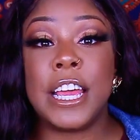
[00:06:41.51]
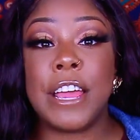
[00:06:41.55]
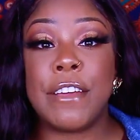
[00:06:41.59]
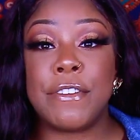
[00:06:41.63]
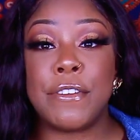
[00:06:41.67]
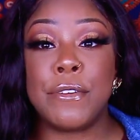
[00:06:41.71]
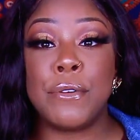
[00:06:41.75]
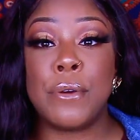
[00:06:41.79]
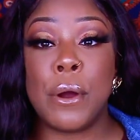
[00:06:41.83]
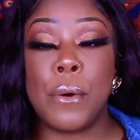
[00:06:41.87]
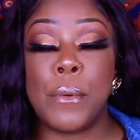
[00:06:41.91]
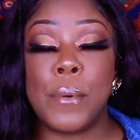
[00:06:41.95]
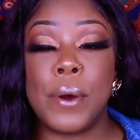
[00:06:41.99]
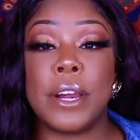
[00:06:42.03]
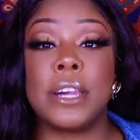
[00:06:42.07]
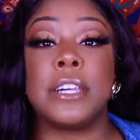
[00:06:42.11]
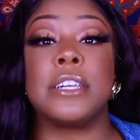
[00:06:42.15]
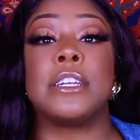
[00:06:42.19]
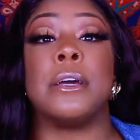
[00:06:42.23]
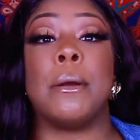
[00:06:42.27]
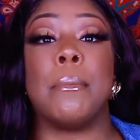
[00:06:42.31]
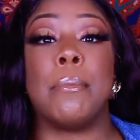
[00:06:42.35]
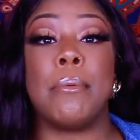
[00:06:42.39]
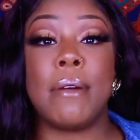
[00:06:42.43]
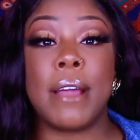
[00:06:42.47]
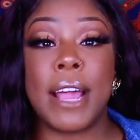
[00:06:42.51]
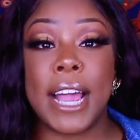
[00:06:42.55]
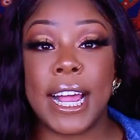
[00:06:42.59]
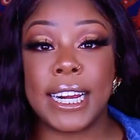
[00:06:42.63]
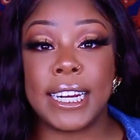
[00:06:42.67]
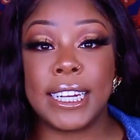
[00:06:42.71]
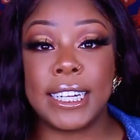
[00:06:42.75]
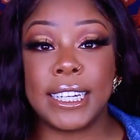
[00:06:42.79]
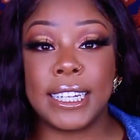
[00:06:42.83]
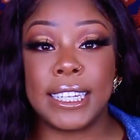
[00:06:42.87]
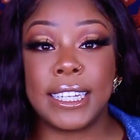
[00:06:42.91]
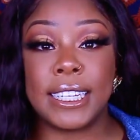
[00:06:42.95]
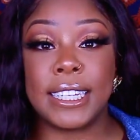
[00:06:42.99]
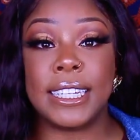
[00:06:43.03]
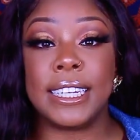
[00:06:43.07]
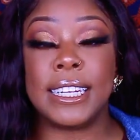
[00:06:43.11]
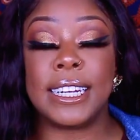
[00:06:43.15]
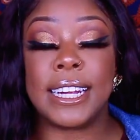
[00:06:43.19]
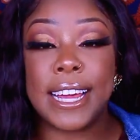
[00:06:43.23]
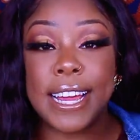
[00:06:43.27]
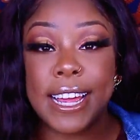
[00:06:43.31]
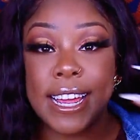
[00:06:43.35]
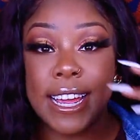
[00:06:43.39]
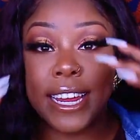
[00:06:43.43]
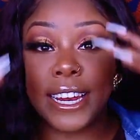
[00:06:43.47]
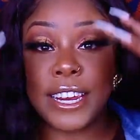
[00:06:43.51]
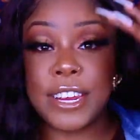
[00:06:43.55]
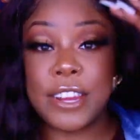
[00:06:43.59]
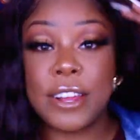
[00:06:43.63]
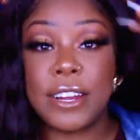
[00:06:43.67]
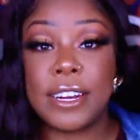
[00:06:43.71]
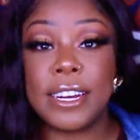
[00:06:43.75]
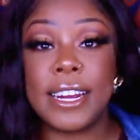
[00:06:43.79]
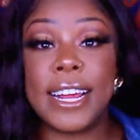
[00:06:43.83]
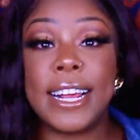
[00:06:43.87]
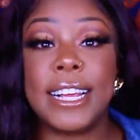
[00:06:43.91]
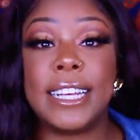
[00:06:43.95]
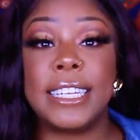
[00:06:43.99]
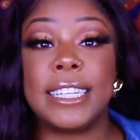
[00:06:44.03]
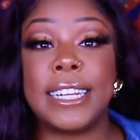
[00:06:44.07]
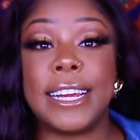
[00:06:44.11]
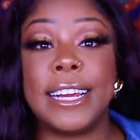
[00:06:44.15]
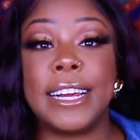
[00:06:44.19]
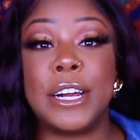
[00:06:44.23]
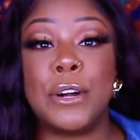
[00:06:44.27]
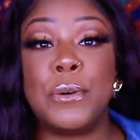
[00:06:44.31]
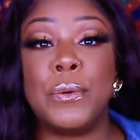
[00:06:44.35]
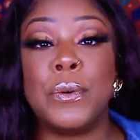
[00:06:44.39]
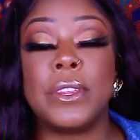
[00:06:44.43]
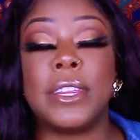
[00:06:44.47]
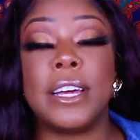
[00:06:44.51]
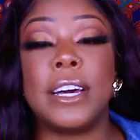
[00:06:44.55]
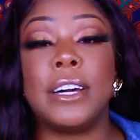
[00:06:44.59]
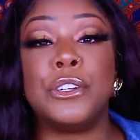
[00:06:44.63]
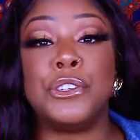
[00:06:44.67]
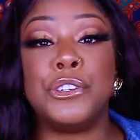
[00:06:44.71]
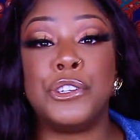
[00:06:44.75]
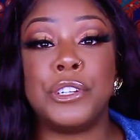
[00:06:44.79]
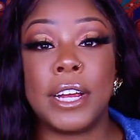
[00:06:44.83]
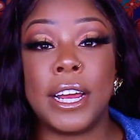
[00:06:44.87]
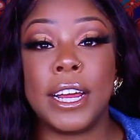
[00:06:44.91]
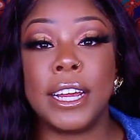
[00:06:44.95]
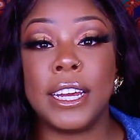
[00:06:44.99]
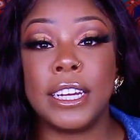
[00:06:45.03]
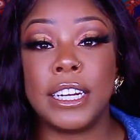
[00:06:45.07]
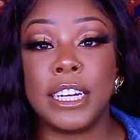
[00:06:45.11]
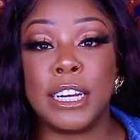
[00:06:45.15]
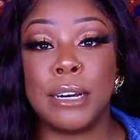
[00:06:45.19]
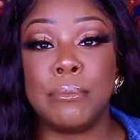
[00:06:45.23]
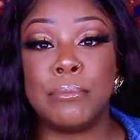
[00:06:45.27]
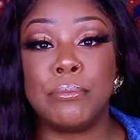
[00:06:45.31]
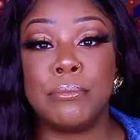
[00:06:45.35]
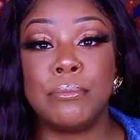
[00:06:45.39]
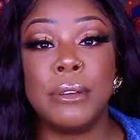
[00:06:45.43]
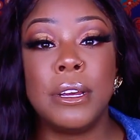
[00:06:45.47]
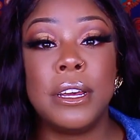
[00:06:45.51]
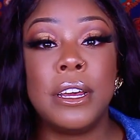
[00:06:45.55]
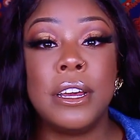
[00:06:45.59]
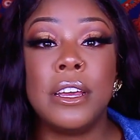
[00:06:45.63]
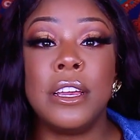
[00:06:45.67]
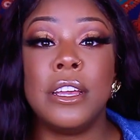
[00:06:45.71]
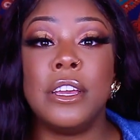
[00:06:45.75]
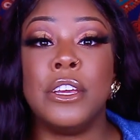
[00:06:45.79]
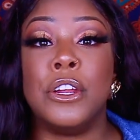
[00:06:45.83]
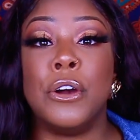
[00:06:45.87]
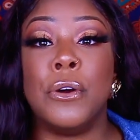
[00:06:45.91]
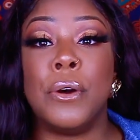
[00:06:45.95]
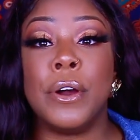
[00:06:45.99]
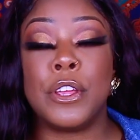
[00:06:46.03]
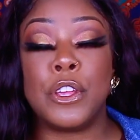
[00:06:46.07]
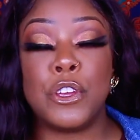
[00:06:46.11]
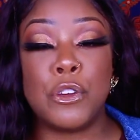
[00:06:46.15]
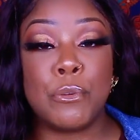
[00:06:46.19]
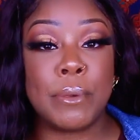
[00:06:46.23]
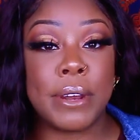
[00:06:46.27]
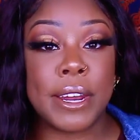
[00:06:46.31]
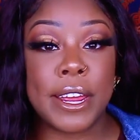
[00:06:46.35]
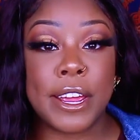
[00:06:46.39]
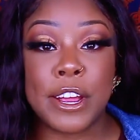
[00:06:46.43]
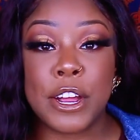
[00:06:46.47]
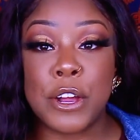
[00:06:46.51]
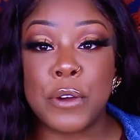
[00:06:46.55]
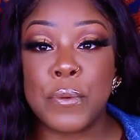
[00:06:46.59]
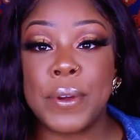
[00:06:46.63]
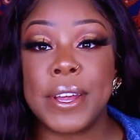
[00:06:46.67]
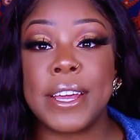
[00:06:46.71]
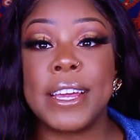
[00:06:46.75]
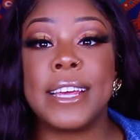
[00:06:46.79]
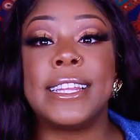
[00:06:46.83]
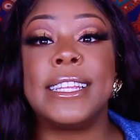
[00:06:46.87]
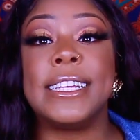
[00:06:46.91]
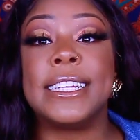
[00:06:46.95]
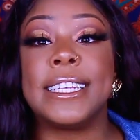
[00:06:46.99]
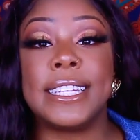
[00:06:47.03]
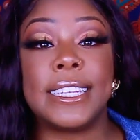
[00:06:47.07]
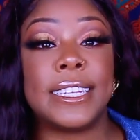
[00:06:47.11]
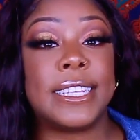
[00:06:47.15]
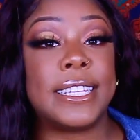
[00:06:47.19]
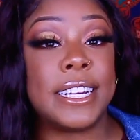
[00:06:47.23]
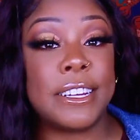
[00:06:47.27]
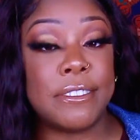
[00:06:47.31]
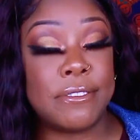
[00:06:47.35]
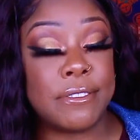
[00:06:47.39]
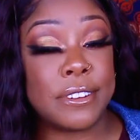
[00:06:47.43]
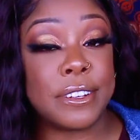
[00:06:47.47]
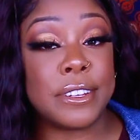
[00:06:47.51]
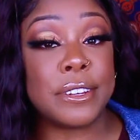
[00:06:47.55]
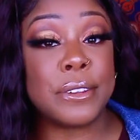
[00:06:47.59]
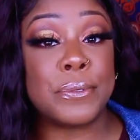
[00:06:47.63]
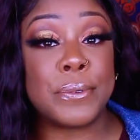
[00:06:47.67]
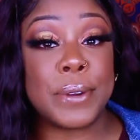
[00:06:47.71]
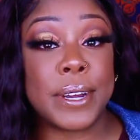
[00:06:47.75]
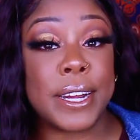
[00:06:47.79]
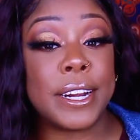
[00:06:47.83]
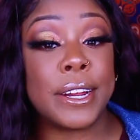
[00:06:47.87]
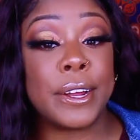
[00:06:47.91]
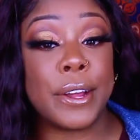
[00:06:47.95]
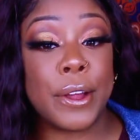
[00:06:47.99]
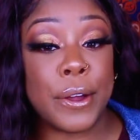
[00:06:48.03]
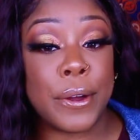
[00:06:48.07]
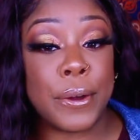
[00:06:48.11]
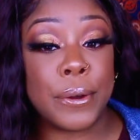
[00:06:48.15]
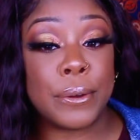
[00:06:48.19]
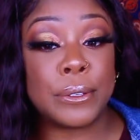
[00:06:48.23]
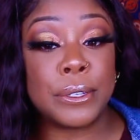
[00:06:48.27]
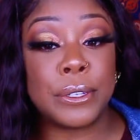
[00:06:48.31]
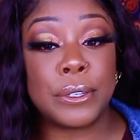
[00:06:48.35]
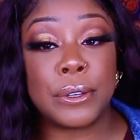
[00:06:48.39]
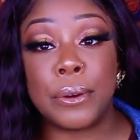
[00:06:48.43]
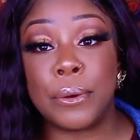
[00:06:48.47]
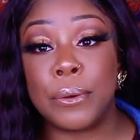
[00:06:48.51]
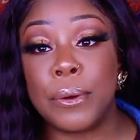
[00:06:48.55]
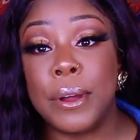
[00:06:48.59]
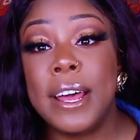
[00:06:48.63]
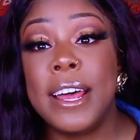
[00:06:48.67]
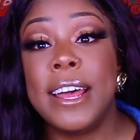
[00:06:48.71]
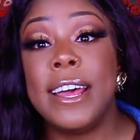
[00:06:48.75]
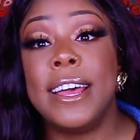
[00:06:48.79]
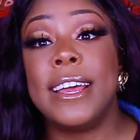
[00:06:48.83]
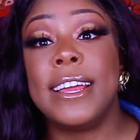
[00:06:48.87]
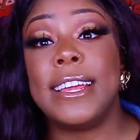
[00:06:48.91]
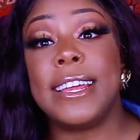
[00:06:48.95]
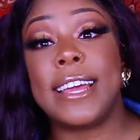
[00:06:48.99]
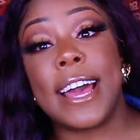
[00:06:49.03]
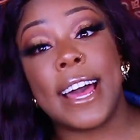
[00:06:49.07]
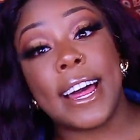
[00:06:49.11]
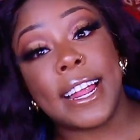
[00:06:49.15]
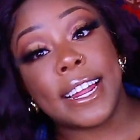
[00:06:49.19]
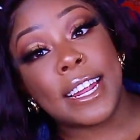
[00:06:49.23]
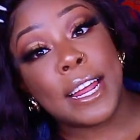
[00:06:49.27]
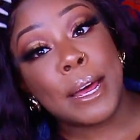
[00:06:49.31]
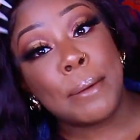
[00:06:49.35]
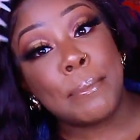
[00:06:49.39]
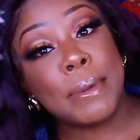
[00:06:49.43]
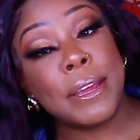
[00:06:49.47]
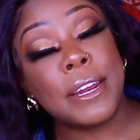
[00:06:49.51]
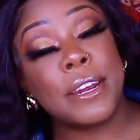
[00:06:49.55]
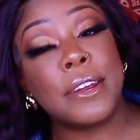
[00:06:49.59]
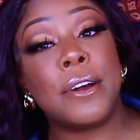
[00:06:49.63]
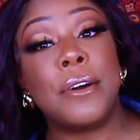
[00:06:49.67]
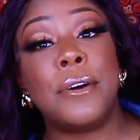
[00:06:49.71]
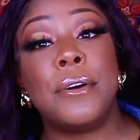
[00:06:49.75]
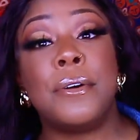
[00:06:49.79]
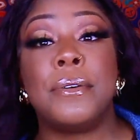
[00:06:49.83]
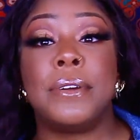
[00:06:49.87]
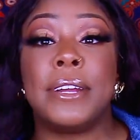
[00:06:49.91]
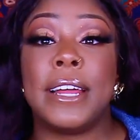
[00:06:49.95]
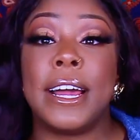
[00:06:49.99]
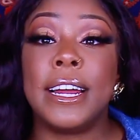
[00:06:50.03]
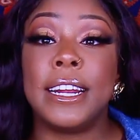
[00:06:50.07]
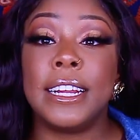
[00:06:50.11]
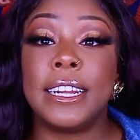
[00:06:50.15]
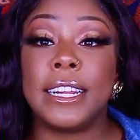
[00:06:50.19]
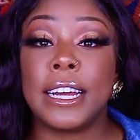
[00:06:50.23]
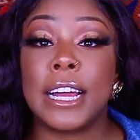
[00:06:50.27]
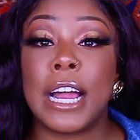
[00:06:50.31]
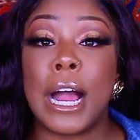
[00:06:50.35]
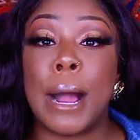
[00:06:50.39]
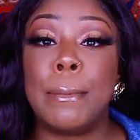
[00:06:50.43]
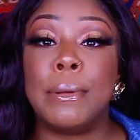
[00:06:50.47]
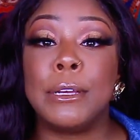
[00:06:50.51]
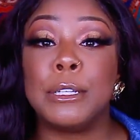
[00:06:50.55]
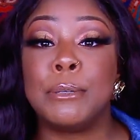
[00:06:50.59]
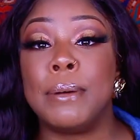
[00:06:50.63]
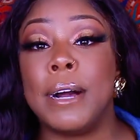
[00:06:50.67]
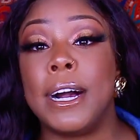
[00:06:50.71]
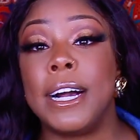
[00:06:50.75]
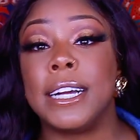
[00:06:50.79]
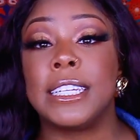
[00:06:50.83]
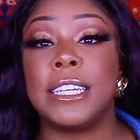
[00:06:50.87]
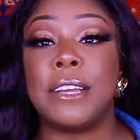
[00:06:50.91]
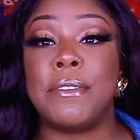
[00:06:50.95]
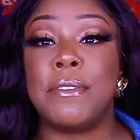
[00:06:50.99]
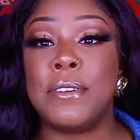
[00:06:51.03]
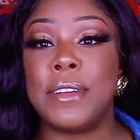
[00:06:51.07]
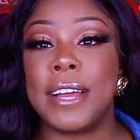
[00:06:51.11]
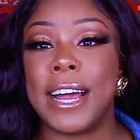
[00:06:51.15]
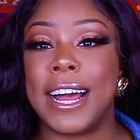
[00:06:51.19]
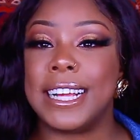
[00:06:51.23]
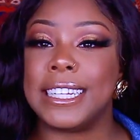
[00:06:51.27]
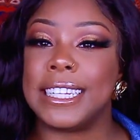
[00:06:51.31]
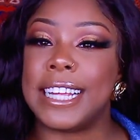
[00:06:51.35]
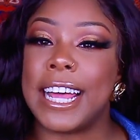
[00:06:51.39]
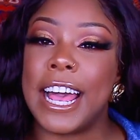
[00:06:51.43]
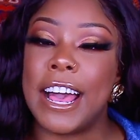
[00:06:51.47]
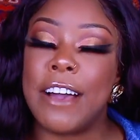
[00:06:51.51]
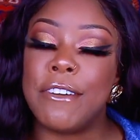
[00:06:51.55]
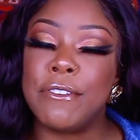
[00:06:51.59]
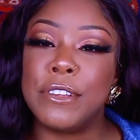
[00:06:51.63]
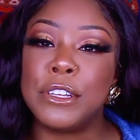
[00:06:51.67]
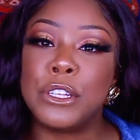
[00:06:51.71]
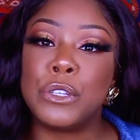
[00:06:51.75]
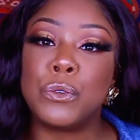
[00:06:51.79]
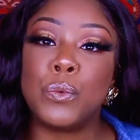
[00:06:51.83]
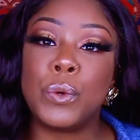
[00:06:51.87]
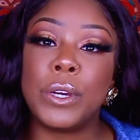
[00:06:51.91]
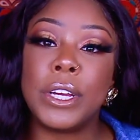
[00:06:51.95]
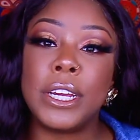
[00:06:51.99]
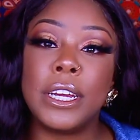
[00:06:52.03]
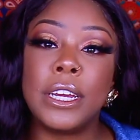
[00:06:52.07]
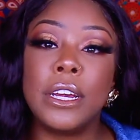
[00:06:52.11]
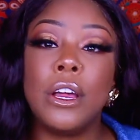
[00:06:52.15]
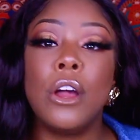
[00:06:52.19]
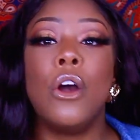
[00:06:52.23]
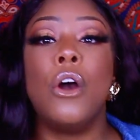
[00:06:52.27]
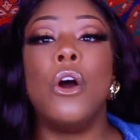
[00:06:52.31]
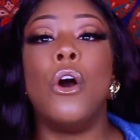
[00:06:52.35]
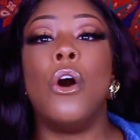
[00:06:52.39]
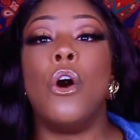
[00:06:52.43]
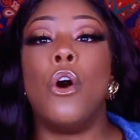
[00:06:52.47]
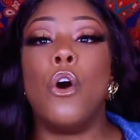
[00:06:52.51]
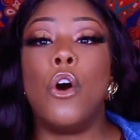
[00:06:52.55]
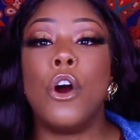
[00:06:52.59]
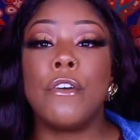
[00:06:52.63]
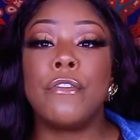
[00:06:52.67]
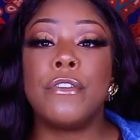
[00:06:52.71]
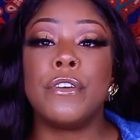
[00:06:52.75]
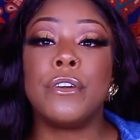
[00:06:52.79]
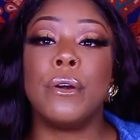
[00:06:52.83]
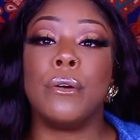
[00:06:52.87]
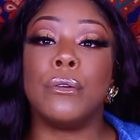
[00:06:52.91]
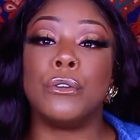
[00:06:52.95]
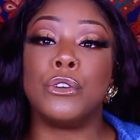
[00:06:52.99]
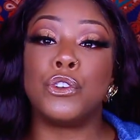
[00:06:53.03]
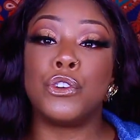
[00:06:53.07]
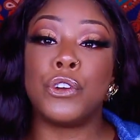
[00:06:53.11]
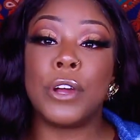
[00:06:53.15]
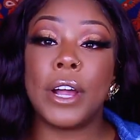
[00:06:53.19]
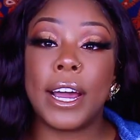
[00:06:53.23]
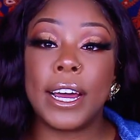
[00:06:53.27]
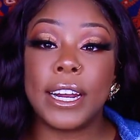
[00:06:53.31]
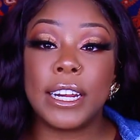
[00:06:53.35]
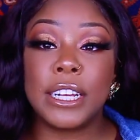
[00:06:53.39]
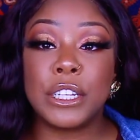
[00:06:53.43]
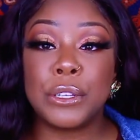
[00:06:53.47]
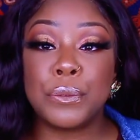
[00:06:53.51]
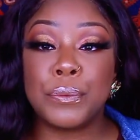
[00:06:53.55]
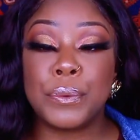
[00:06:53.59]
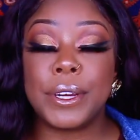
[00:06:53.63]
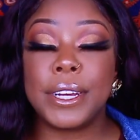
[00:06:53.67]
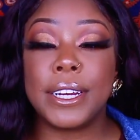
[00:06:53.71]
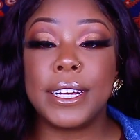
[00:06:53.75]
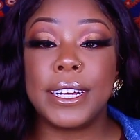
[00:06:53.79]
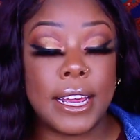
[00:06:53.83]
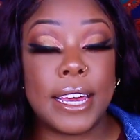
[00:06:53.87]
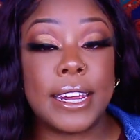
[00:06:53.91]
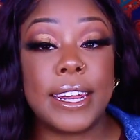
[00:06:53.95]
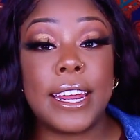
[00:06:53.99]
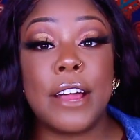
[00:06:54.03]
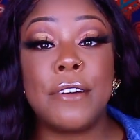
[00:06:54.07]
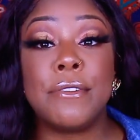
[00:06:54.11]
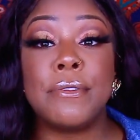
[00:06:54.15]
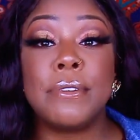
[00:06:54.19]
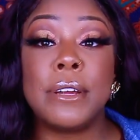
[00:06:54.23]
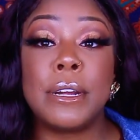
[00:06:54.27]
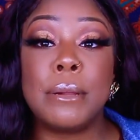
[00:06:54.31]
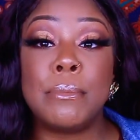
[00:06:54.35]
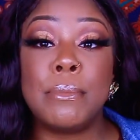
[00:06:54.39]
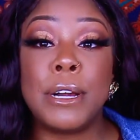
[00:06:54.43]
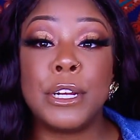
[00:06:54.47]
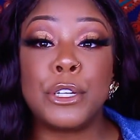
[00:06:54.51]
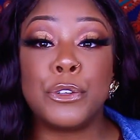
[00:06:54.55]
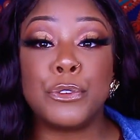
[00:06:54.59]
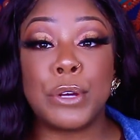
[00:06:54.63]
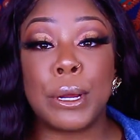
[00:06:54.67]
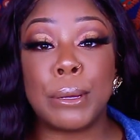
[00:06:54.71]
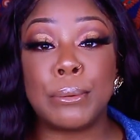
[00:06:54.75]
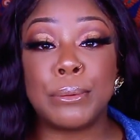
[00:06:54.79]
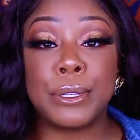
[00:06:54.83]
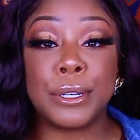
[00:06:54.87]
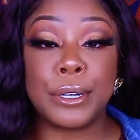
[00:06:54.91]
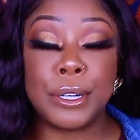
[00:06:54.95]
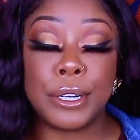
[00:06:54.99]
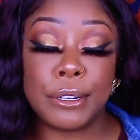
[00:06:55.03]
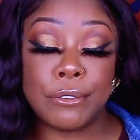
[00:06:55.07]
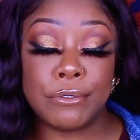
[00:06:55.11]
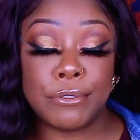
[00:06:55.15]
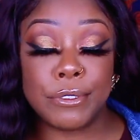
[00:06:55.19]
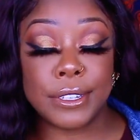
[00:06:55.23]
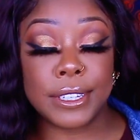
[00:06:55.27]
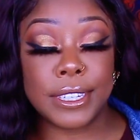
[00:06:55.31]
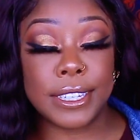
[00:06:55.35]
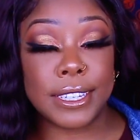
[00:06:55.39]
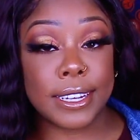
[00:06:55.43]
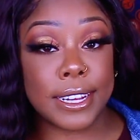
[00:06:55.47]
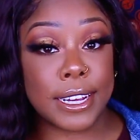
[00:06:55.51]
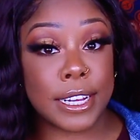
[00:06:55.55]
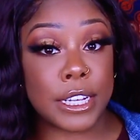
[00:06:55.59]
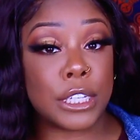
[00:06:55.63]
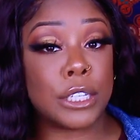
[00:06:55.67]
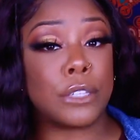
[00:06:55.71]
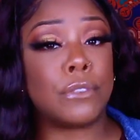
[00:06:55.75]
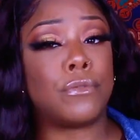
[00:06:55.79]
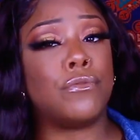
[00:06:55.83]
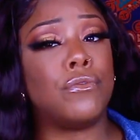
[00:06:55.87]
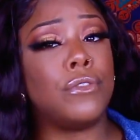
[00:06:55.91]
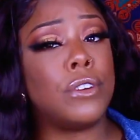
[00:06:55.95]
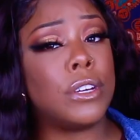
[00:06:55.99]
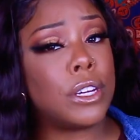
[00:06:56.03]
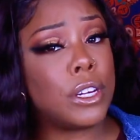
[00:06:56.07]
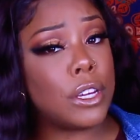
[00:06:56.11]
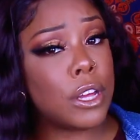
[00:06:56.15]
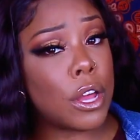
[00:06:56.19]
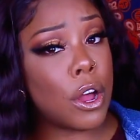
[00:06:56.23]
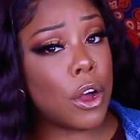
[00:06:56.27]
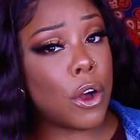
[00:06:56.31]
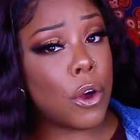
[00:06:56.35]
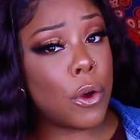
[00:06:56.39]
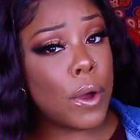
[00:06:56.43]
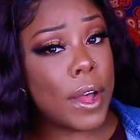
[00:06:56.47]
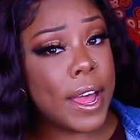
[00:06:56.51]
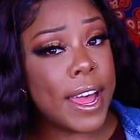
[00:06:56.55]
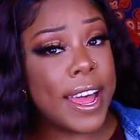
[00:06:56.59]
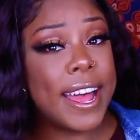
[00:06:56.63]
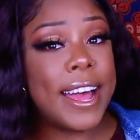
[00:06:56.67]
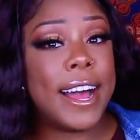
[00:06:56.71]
If you are wanting to practice laying your lace down without jacking up, you know, a human hair wig, this is definitely the way to go. So yeah, let me know down in the comments box if you guys have this wig or if you're gonna try this wig. And that pretty much wraps it up for today's video.